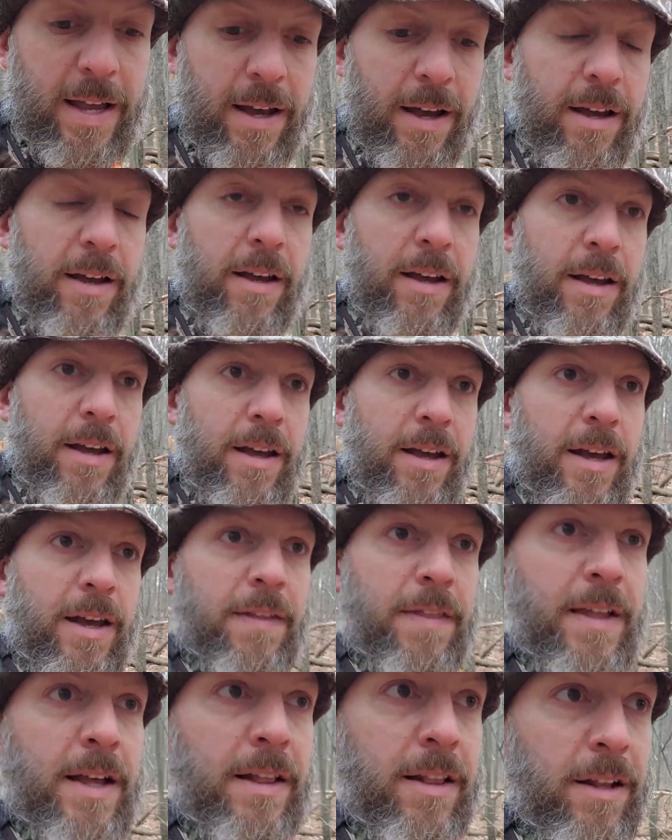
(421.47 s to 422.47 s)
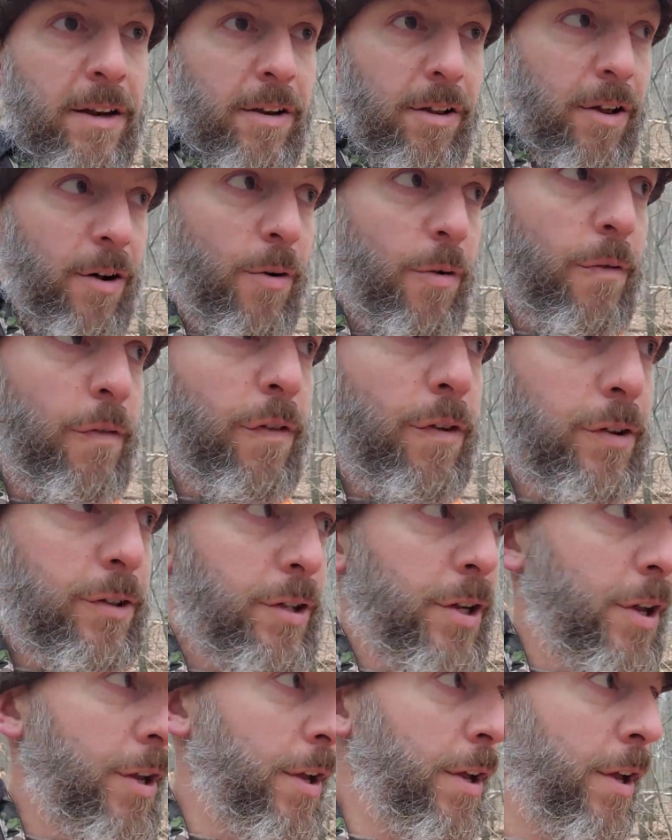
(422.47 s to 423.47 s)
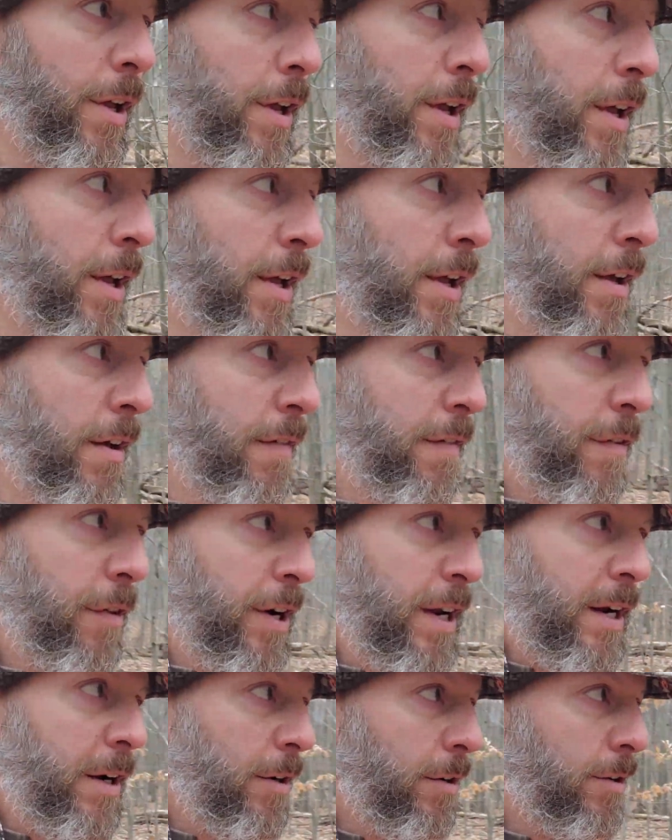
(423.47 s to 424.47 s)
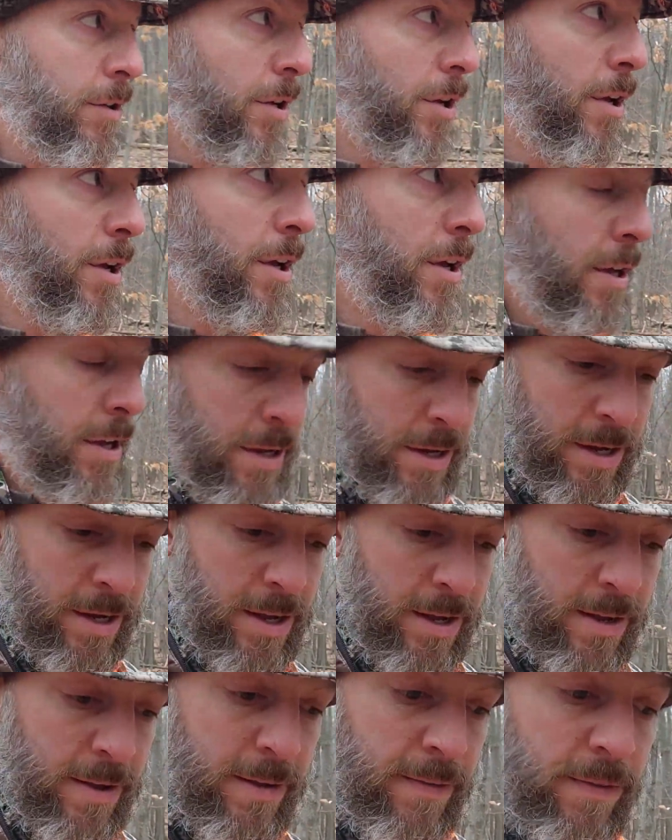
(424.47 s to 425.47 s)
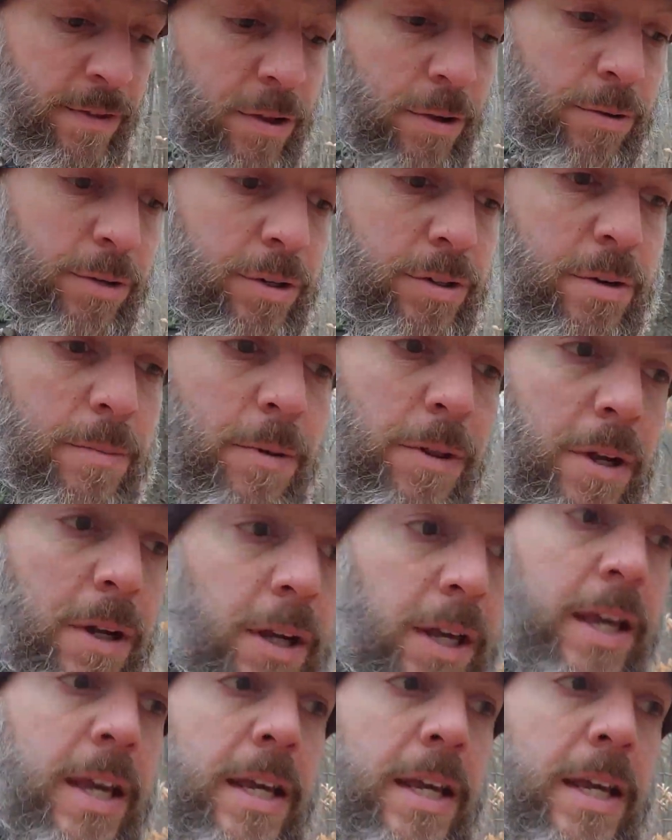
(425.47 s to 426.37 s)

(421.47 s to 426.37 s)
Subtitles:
at you. And then little ovals for ears. Those are some of the